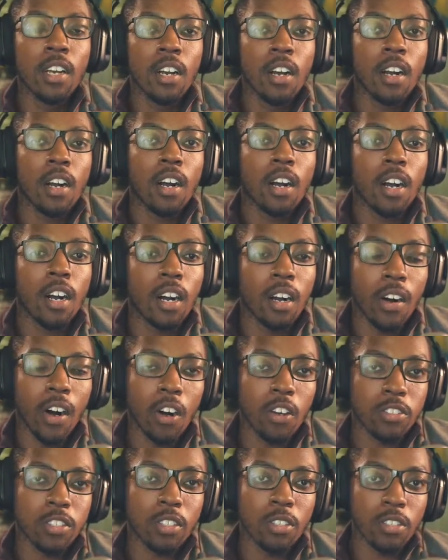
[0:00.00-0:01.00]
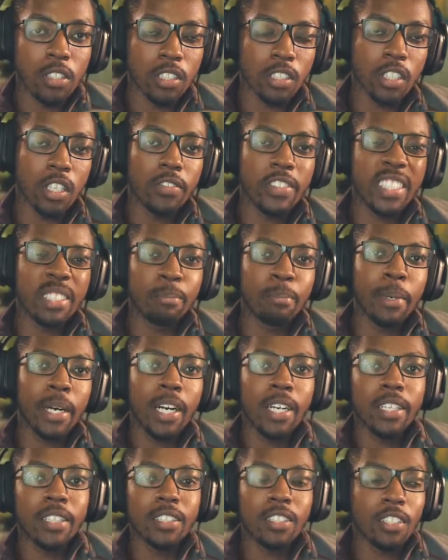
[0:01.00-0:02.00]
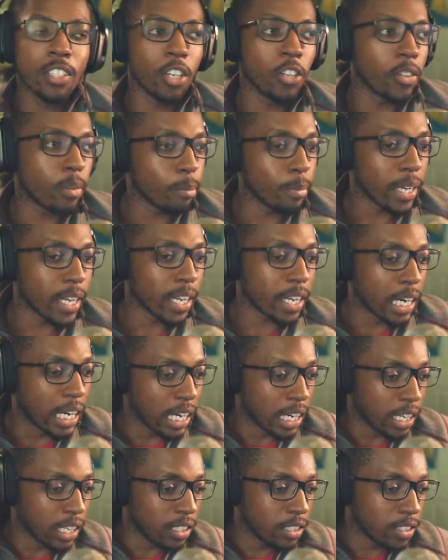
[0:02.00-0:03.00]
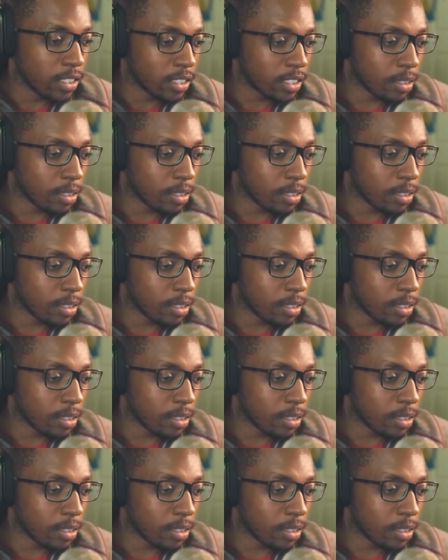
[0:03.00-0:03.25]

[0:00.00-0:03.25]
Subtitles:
Also, the Surface Buds, the